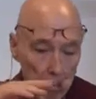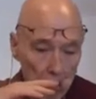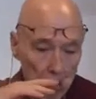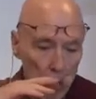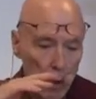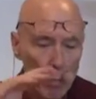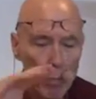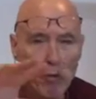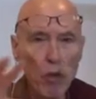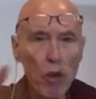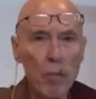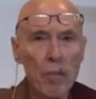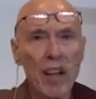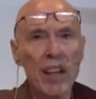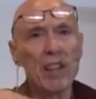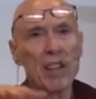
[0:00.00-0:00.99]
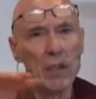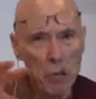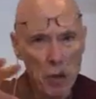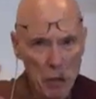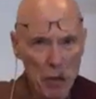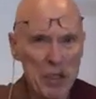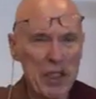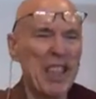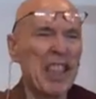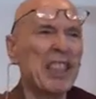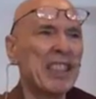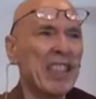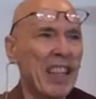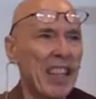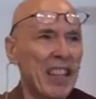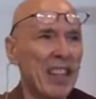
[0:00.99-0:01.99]
who perform what was
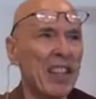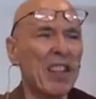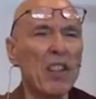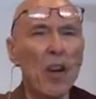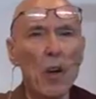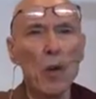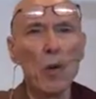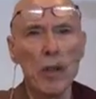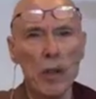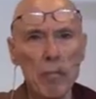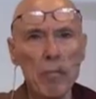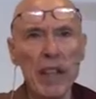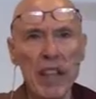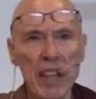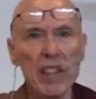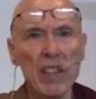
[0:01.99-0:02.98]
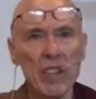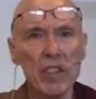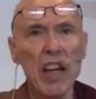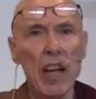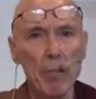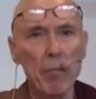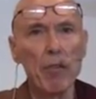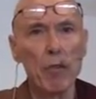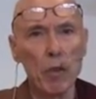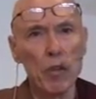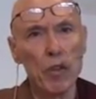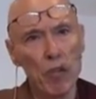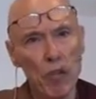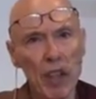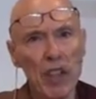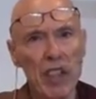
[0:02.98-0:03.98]
considered the low and menial type of work,
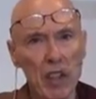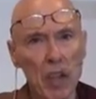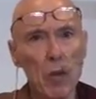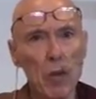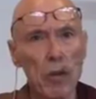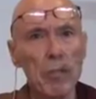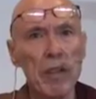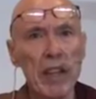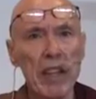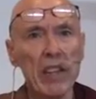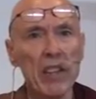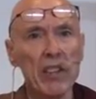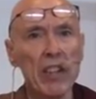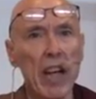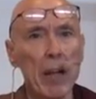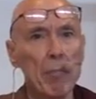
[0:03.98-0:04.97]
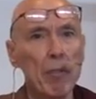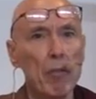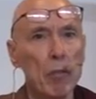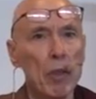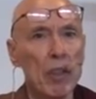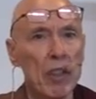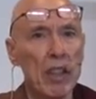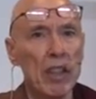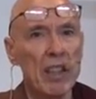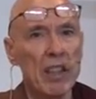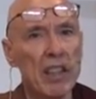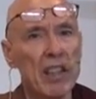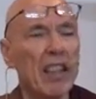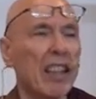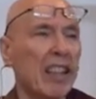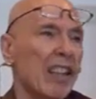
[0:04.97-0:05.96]
the really low and menial type of work,
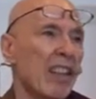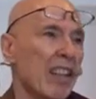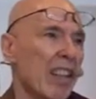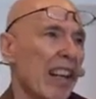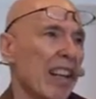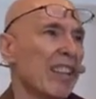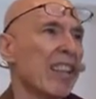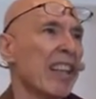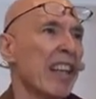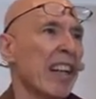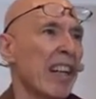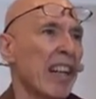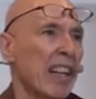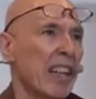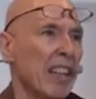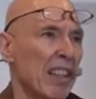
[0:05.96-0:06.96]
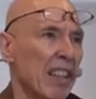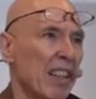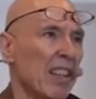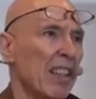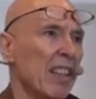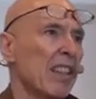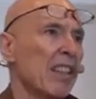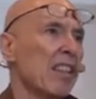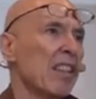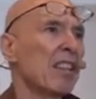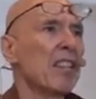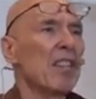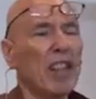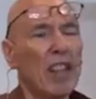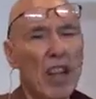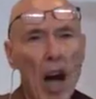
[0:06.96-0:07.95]
like collecting
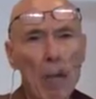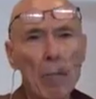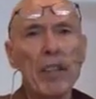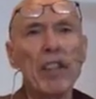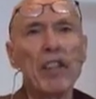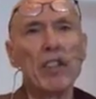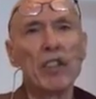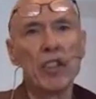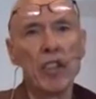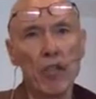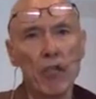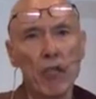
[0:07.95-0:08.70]
garbage and